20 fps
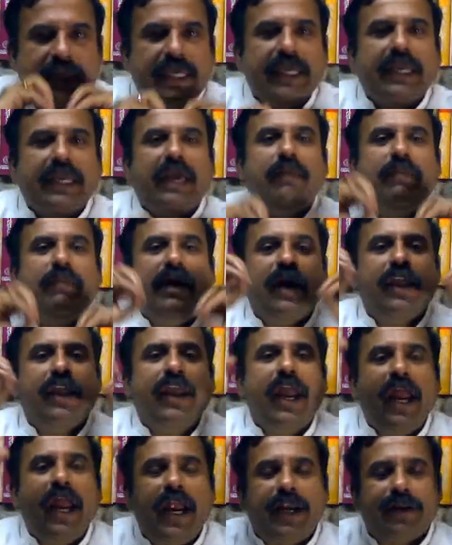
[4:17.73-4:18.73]
Anything
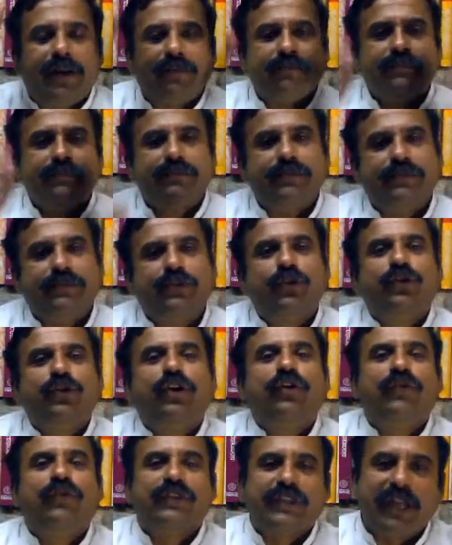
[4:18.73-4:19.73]
can be a gate
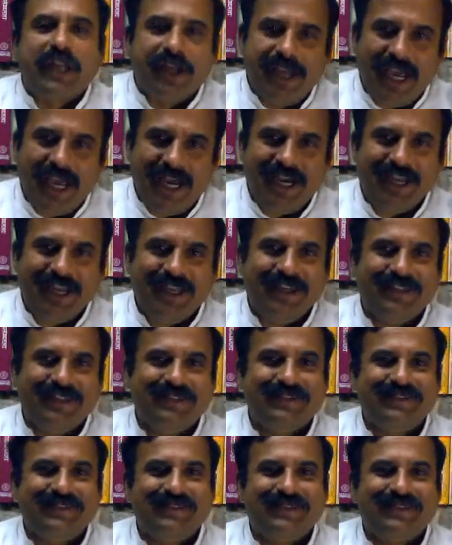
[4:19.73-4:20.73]
to the universal
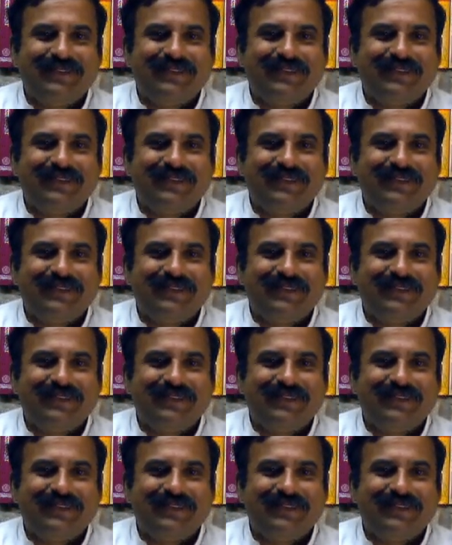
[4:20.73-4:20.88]
reality.